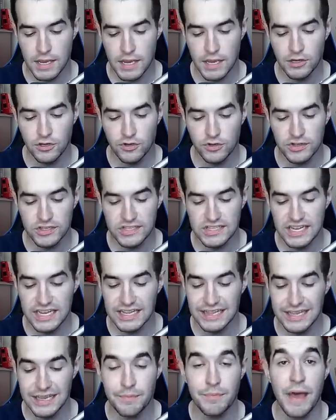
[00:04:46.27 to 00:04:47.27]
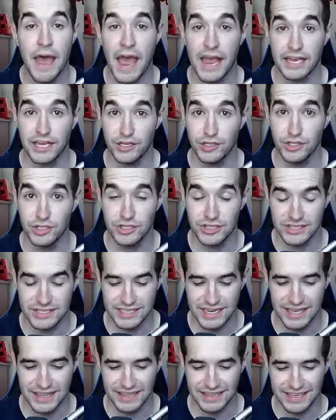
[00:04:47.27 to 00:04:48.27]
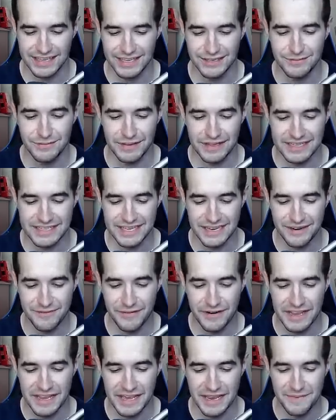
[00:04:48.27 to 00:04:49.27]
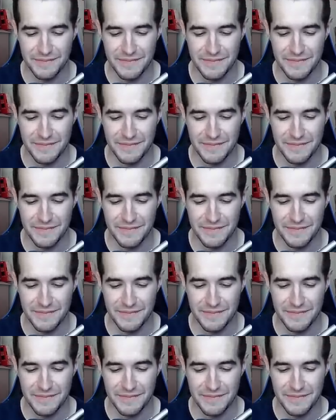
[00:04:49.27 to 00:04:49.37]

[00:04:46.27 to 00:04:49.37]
interestingly packaged, to say the least. Well, let's see if we can get them